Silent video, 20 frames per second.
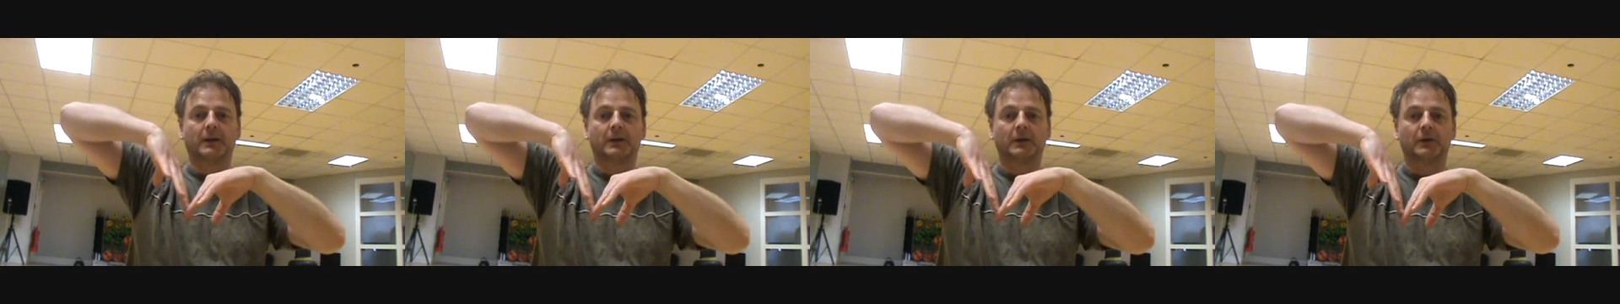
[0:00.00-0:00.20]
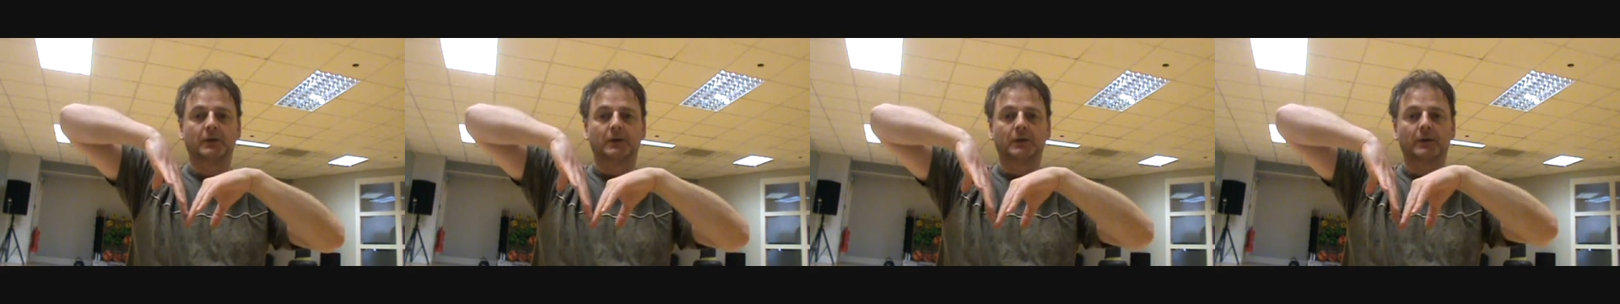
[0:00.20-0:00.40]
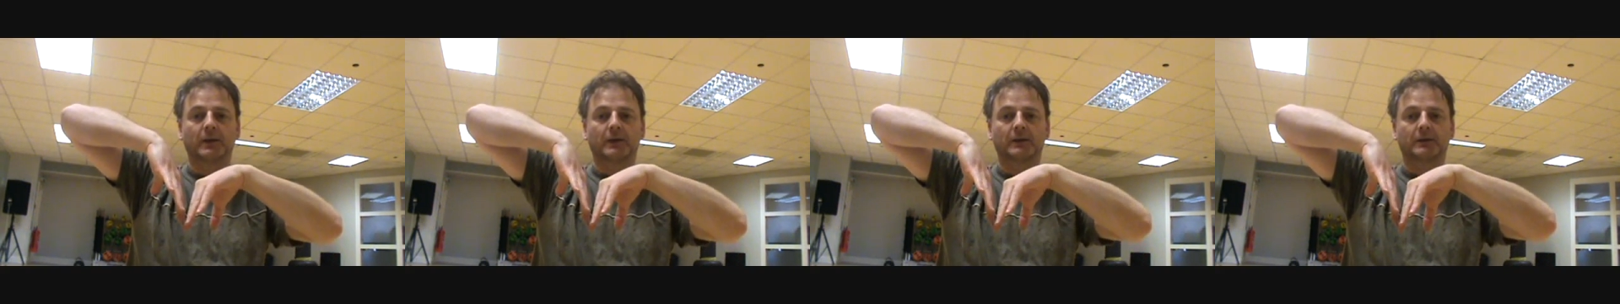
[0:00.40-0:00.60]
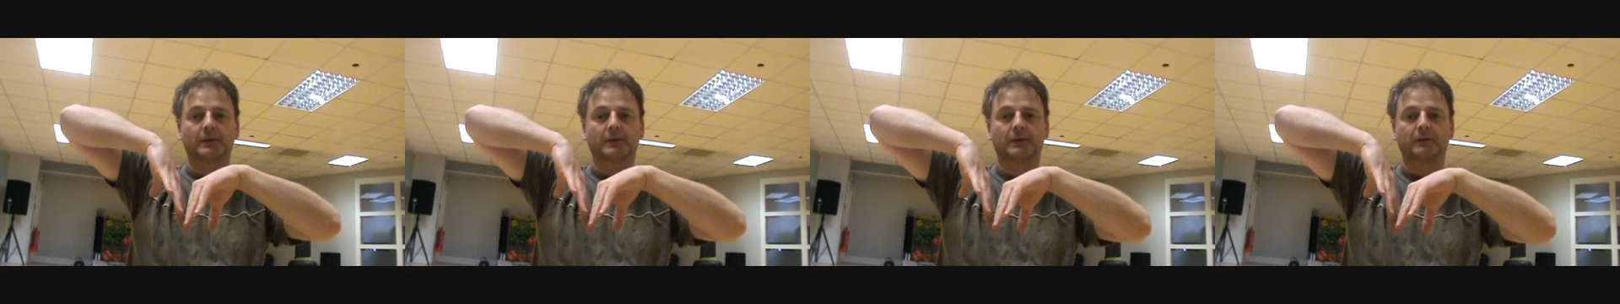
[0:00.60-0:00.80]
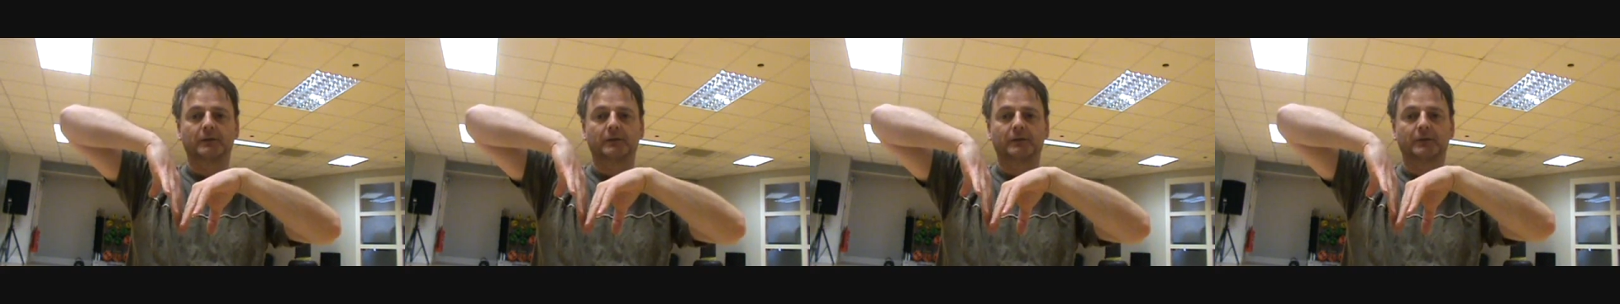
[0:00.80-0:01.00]
you do that
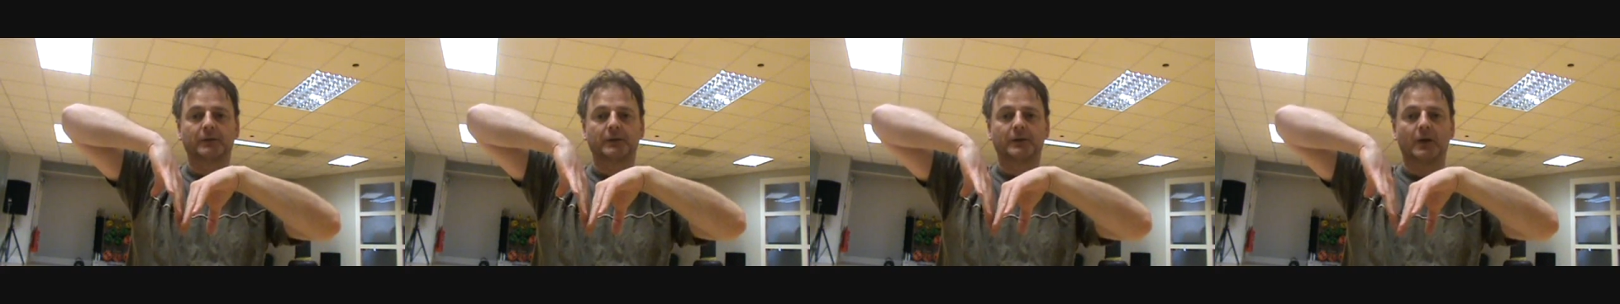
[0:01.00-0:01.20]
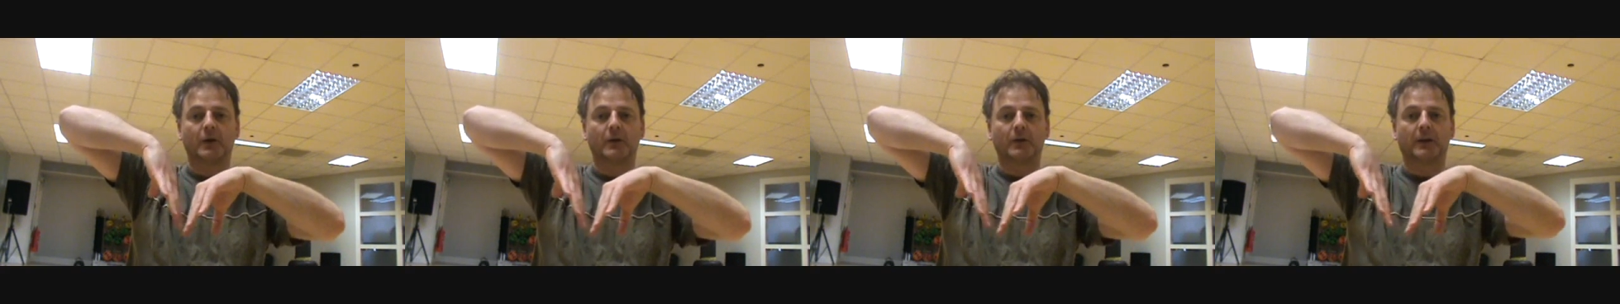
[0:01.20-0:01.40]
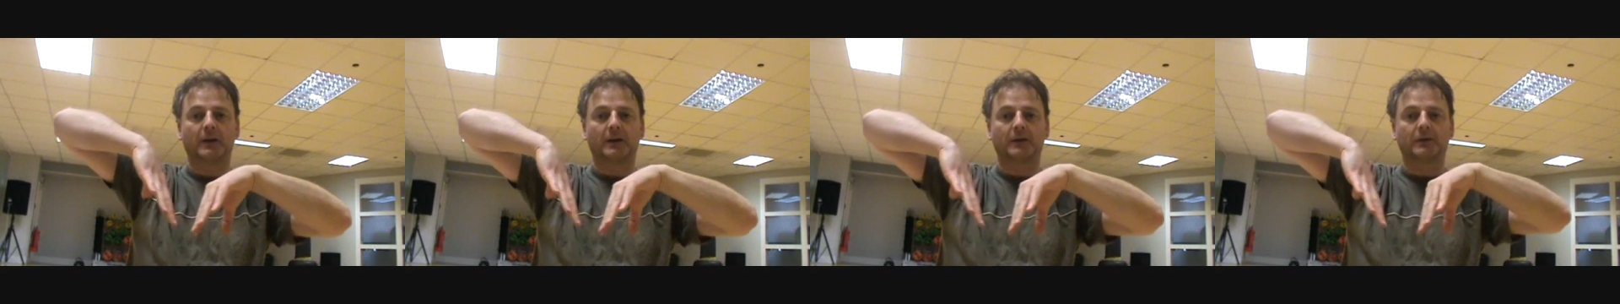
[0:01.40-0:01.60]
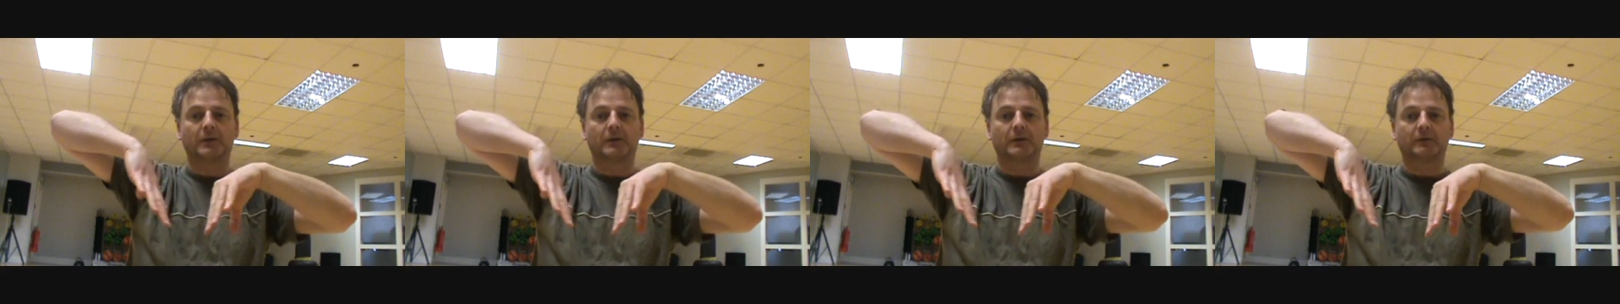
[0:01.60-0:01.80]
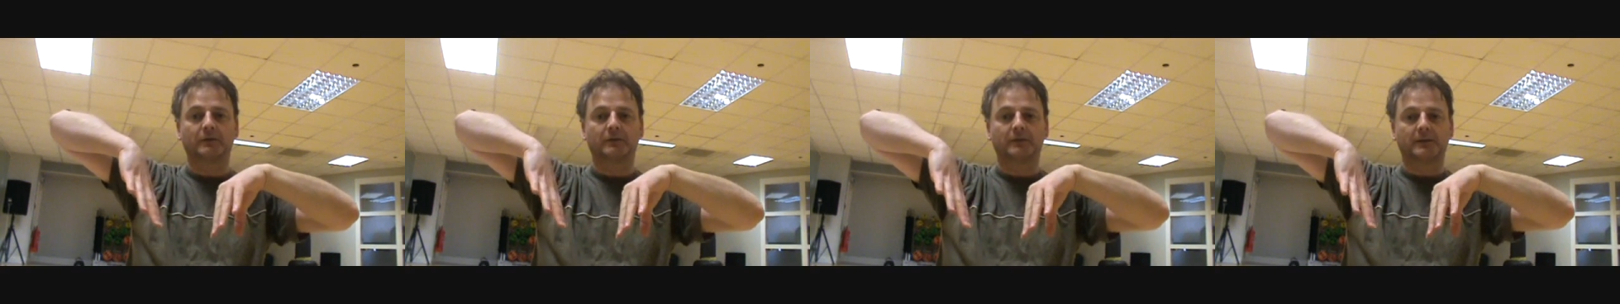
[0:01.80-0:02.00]
sort of yogic
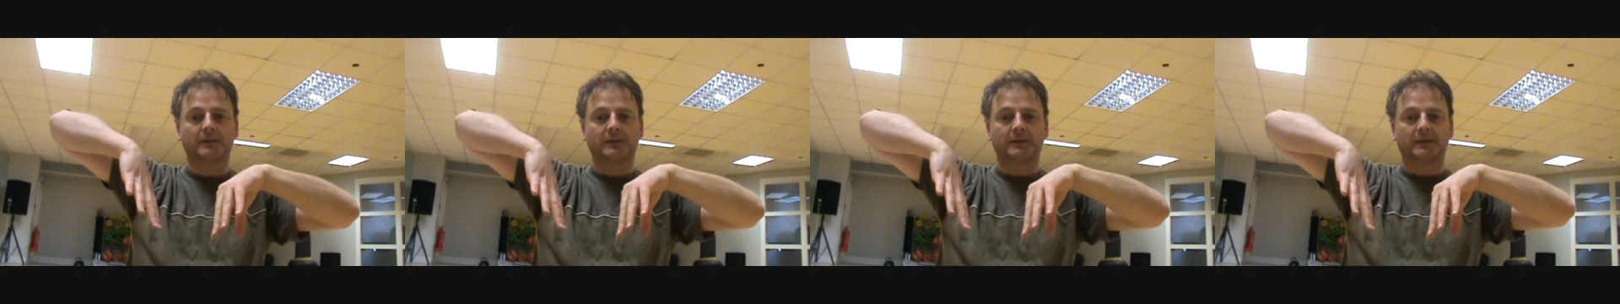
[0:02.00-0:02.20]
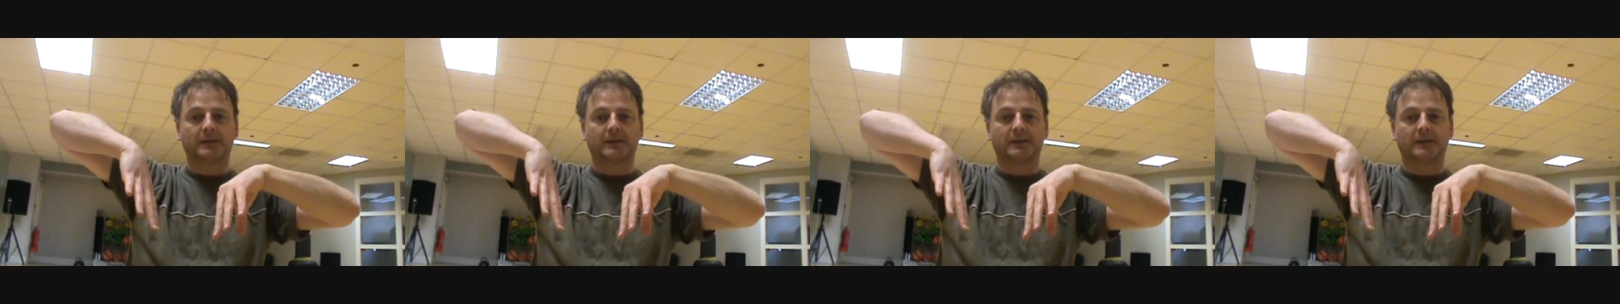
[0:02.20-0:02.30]
sort of